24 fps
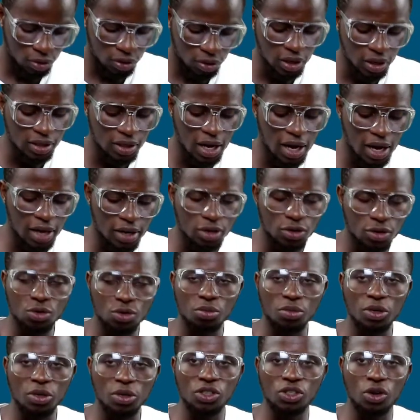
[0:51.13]
these are the
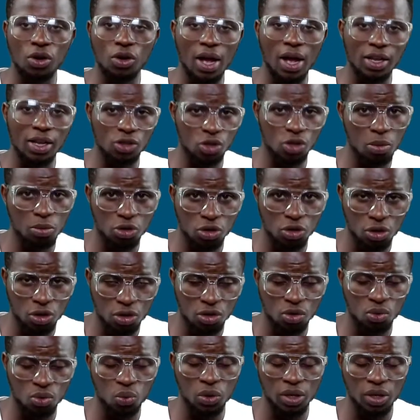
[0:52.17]
two major
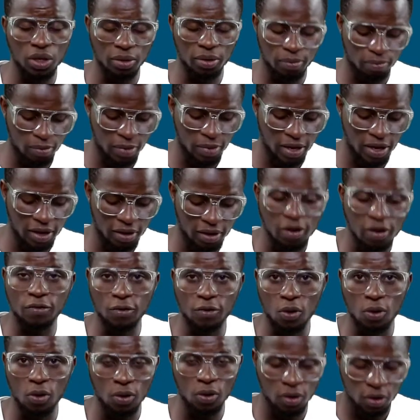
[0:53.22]
assumptions we make
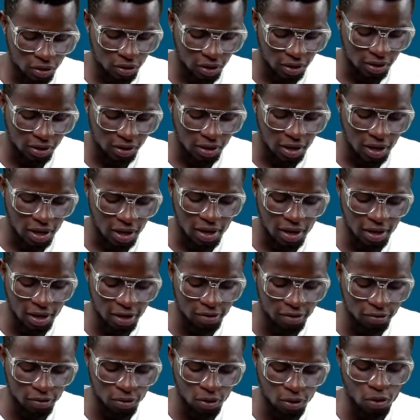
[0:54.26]
for this
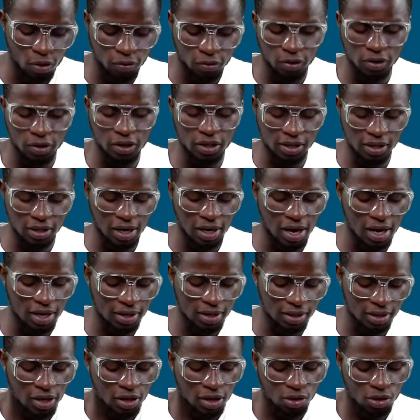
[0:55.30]
level or for this
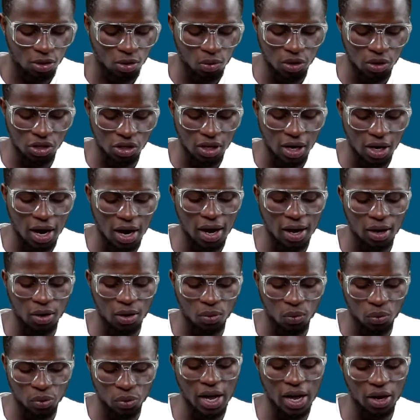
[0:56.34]
class. So we
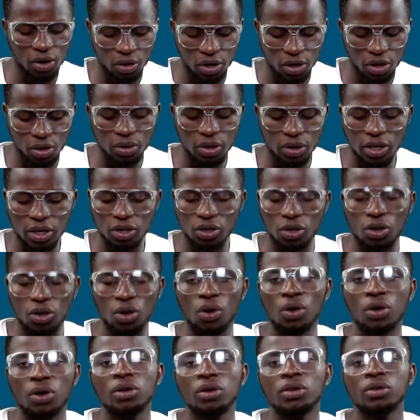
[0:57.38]
are going to
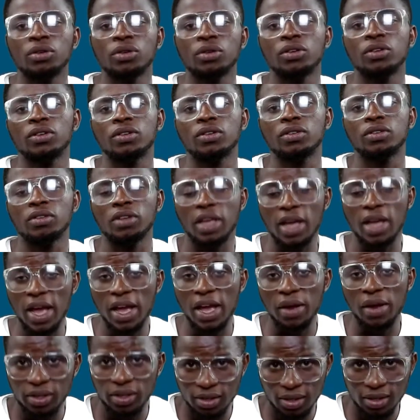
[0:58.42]
ignore the
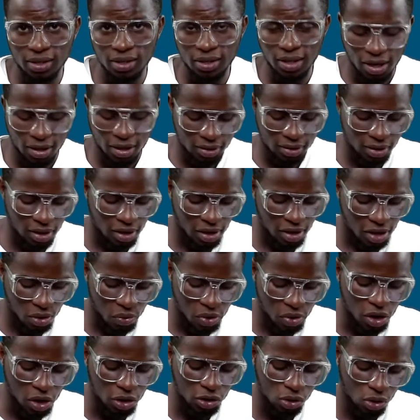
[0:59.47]
air resistance.
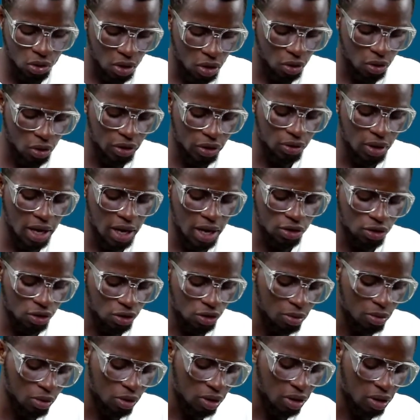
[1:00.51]
We are also going to
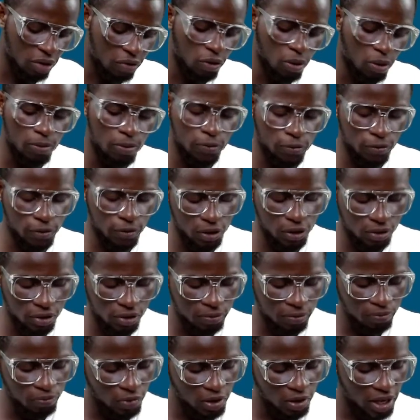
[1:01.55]
assume uniform
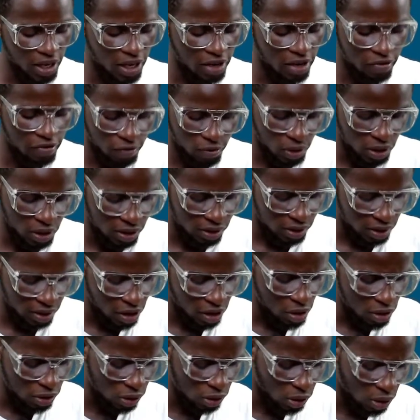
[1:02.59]
field influence. Let us